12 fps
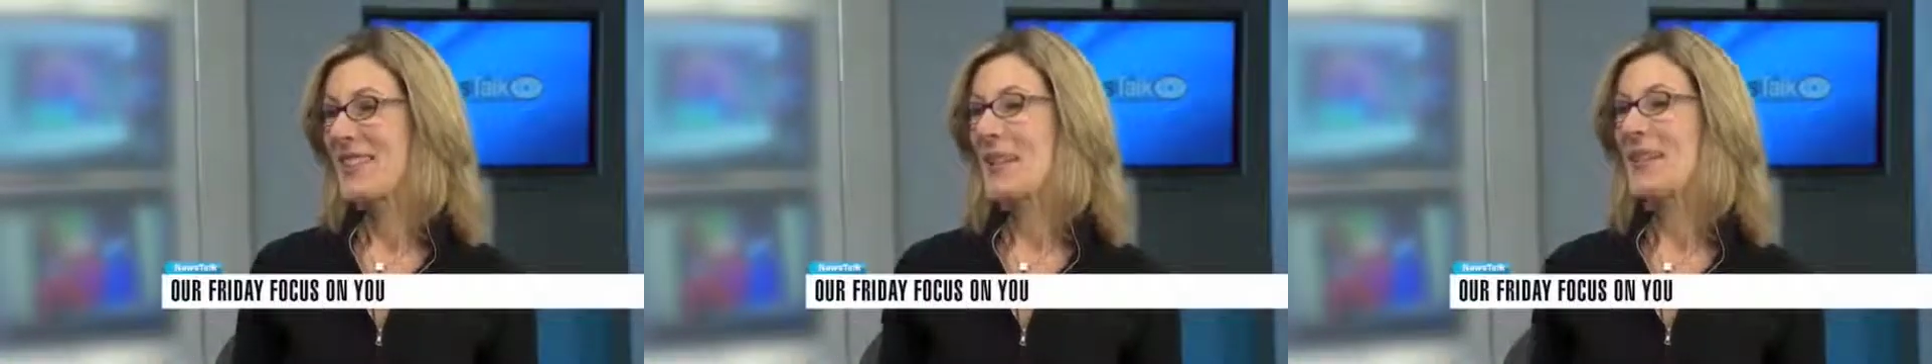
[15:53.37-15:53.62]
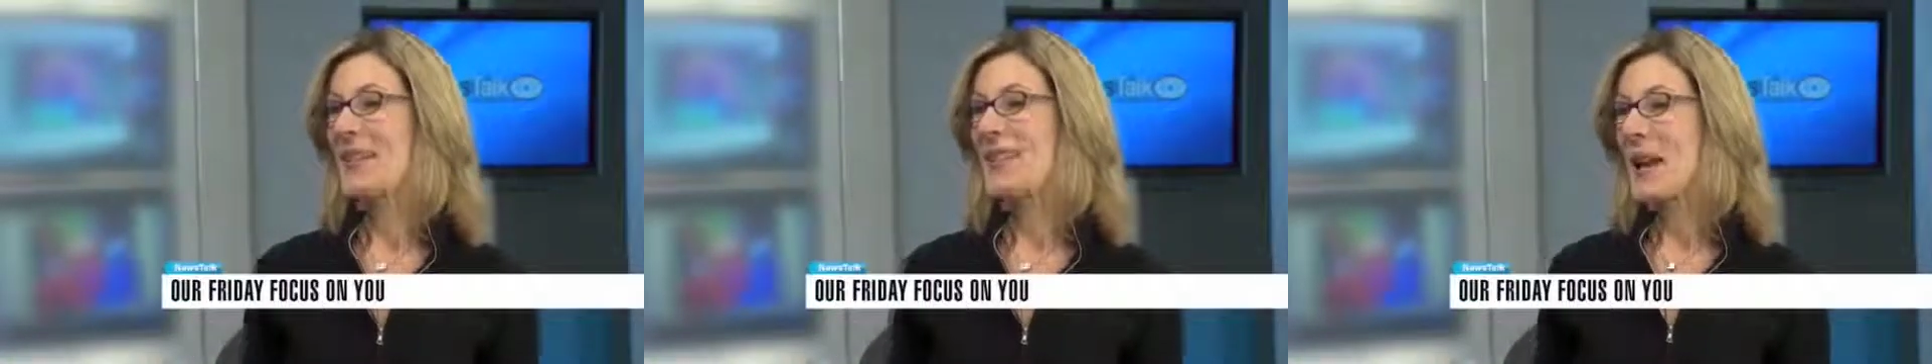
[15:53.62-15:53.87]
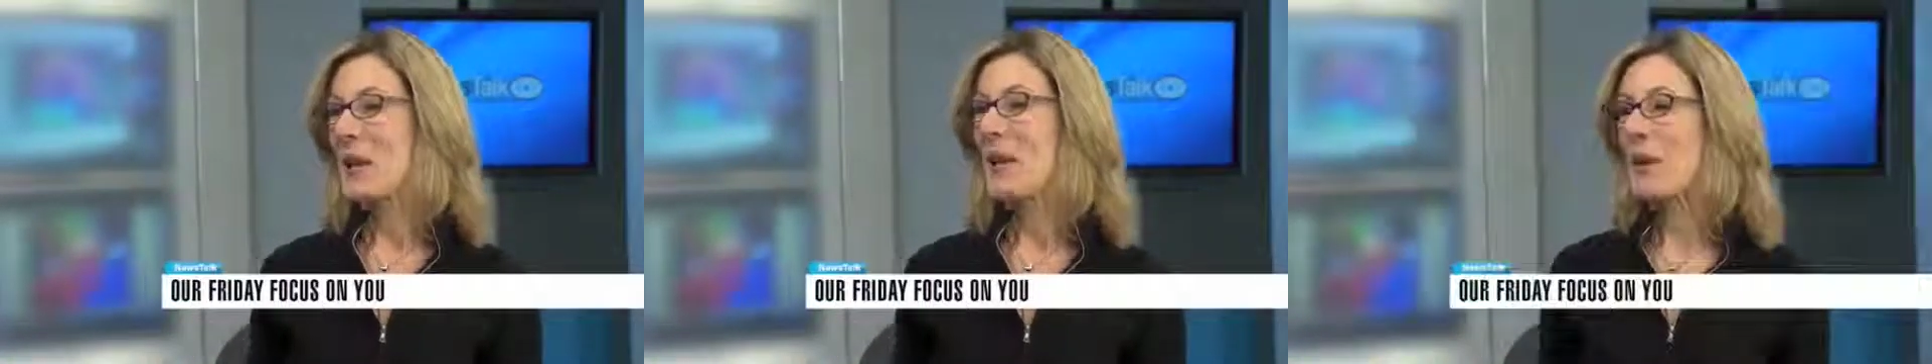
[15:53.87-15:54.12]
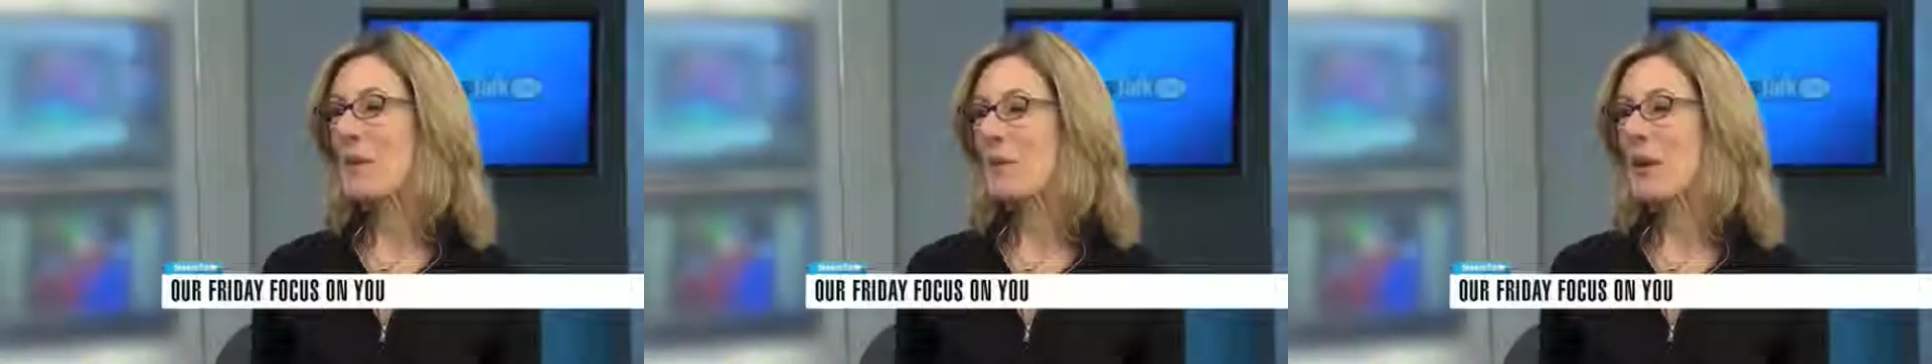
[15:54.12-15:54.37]
So it's not
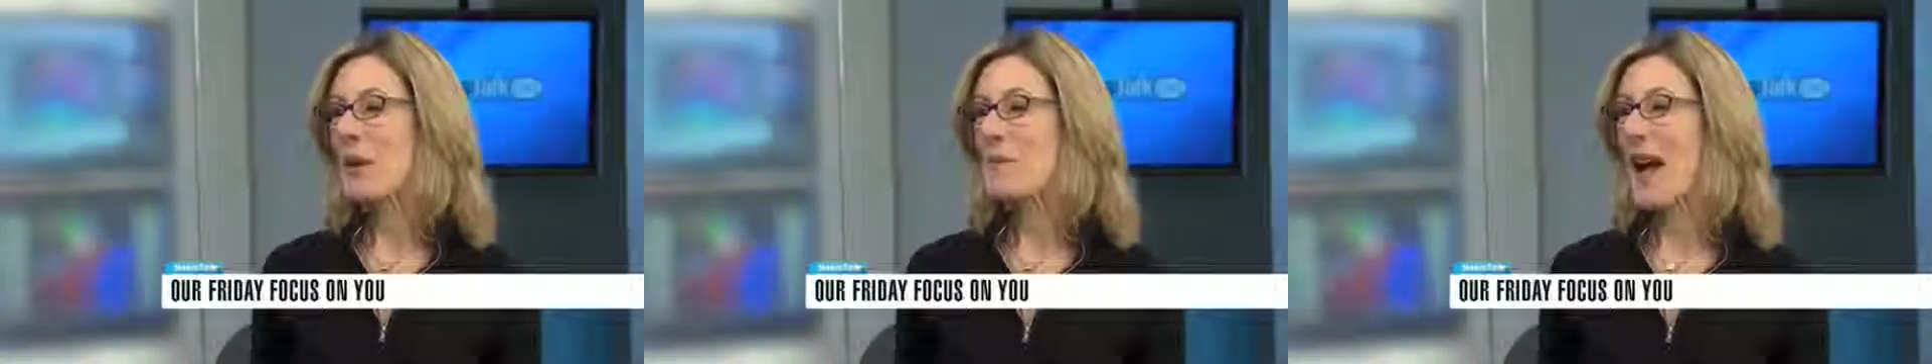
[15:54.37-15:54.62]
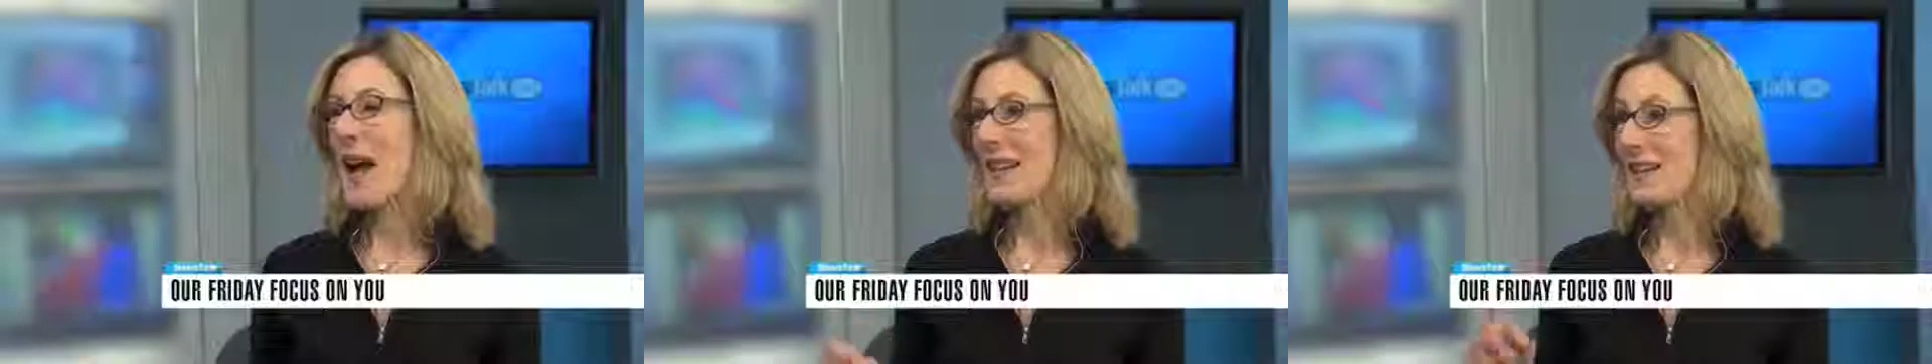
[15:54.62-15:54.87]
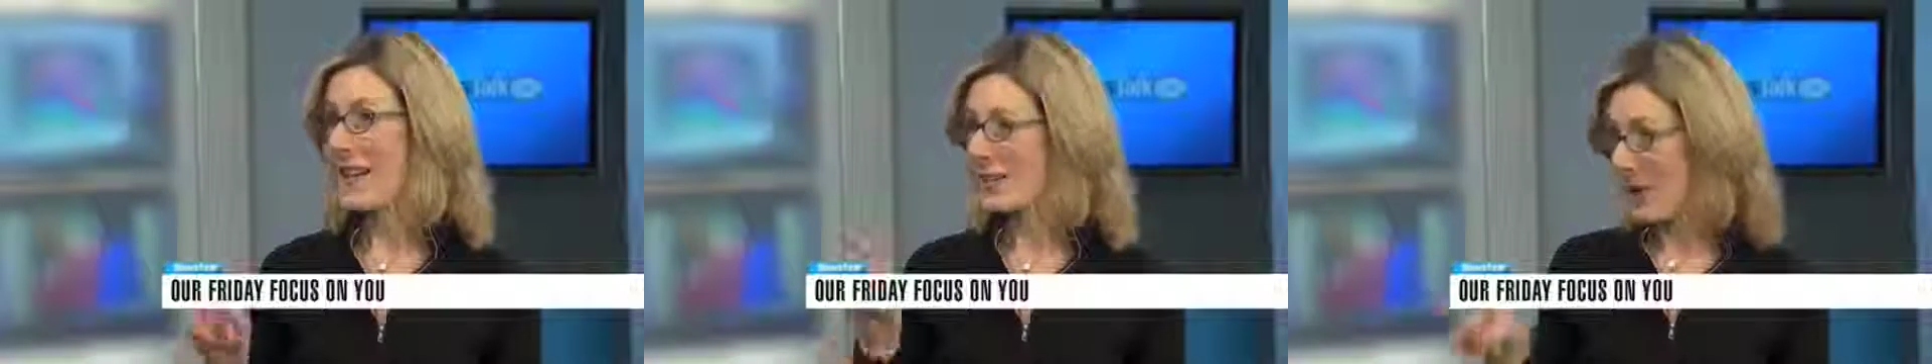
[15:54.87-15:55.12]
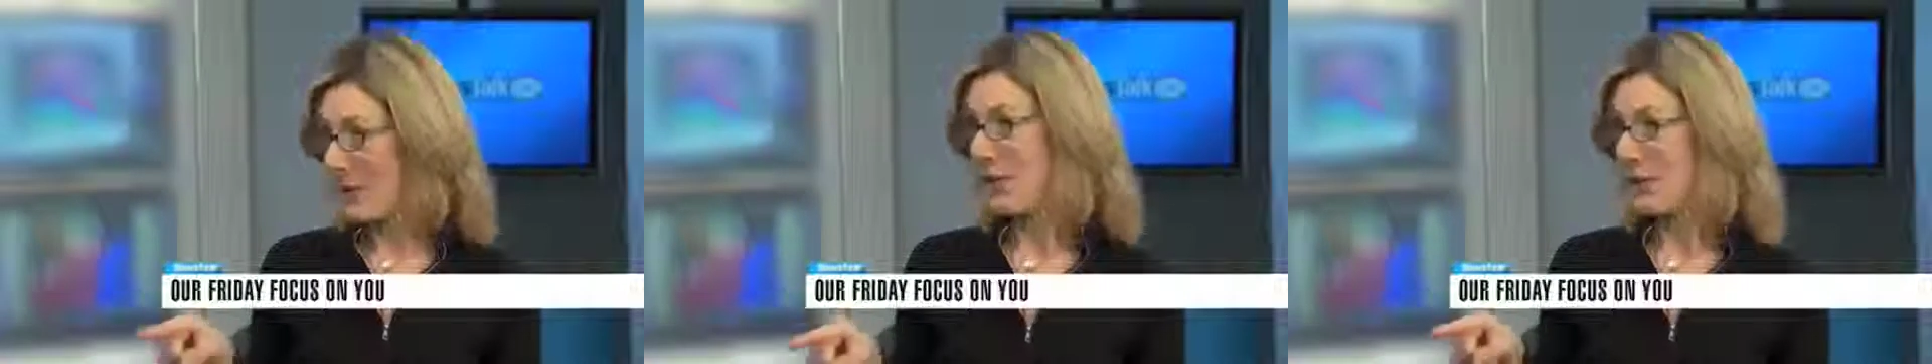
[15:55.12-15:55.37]
about the feedback, it's
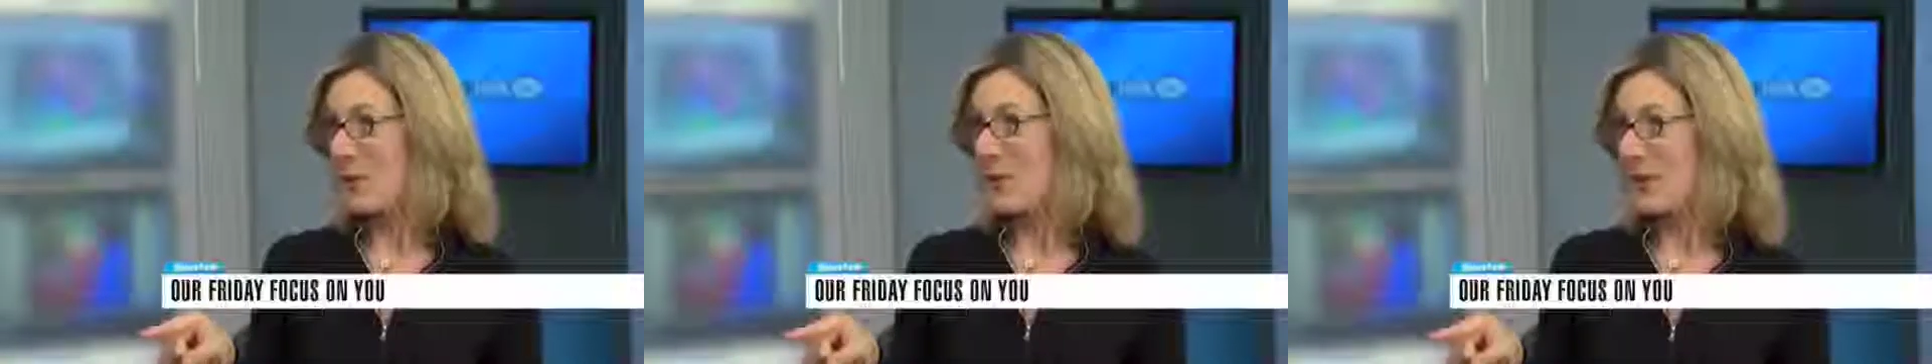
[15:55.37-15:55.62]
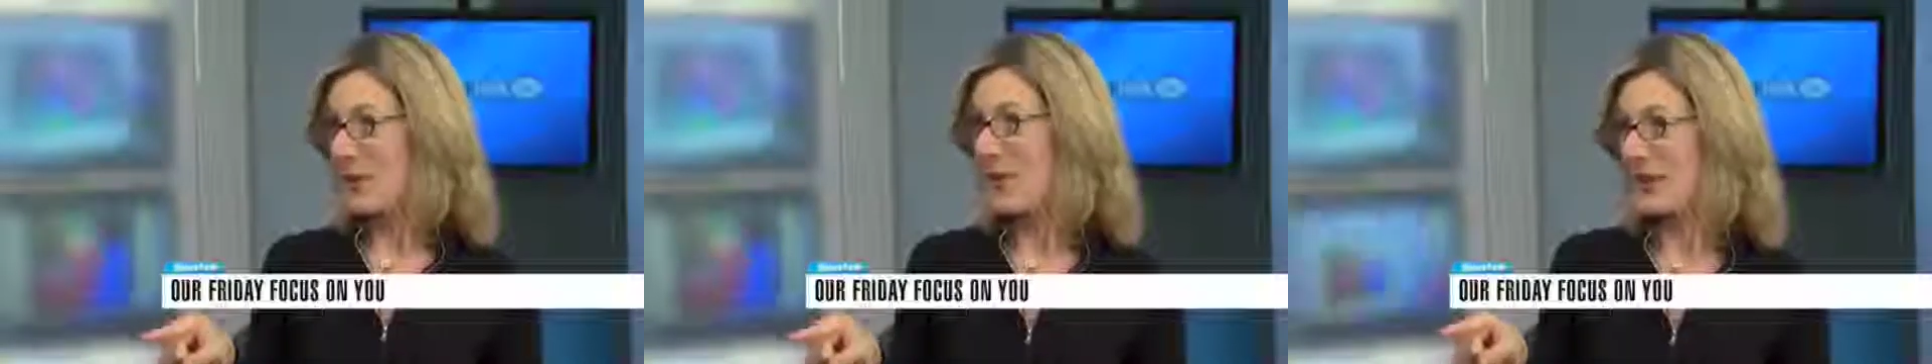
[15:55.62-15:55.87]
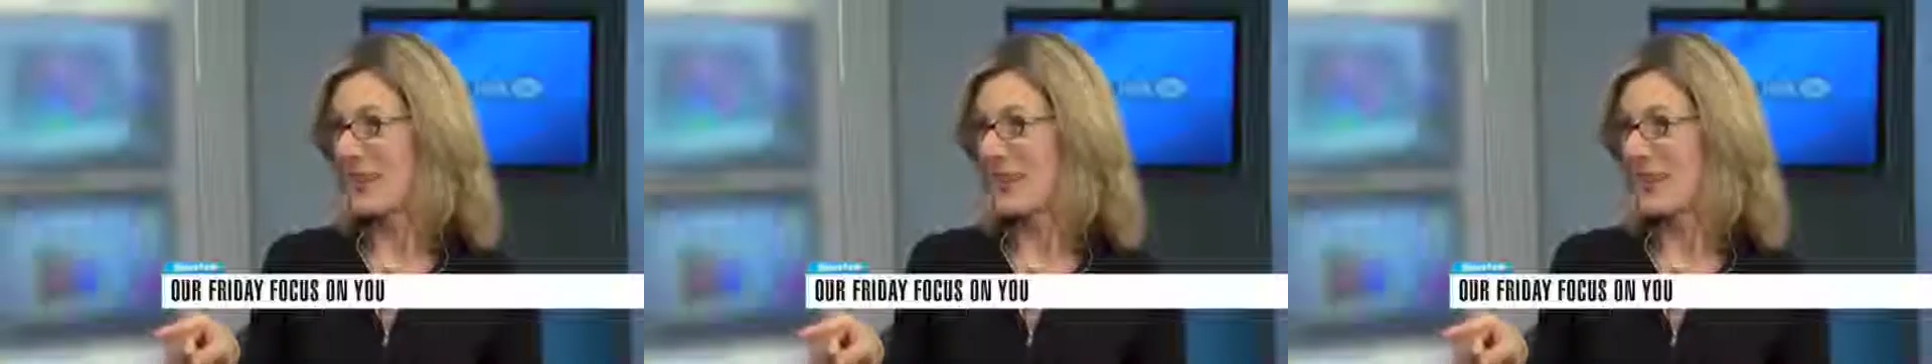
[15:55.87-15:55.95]
that coming from you.